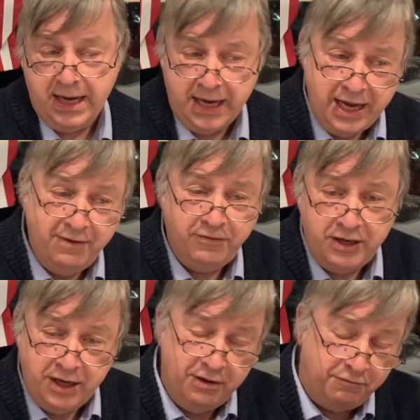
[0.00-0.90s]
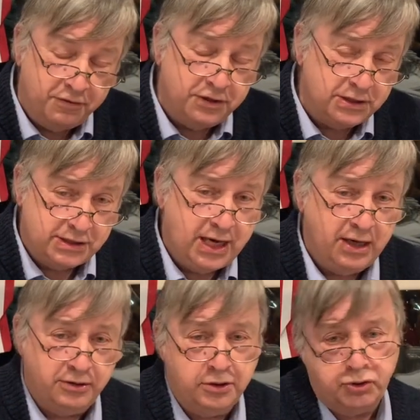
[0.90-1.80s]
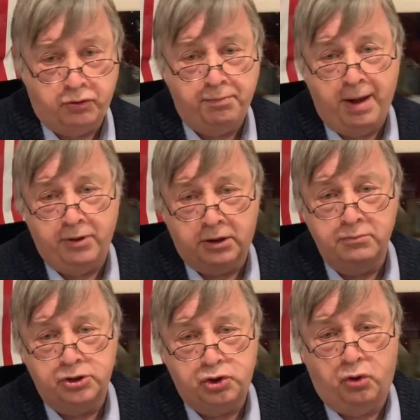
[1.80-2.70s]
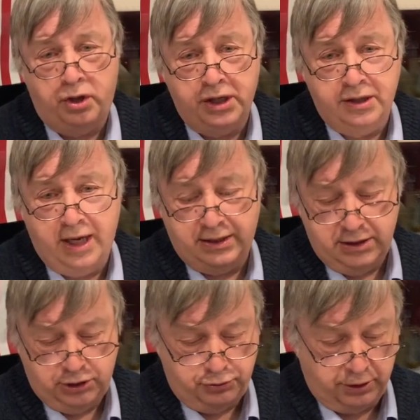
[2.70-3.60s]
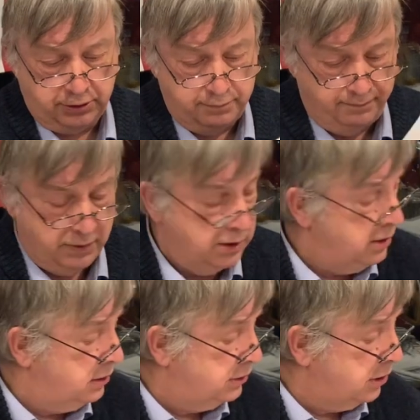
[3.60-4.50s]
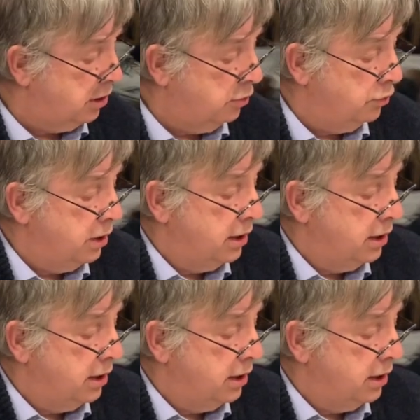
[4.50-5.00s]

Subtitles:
even if in the state there's a Republican majority in that district. So,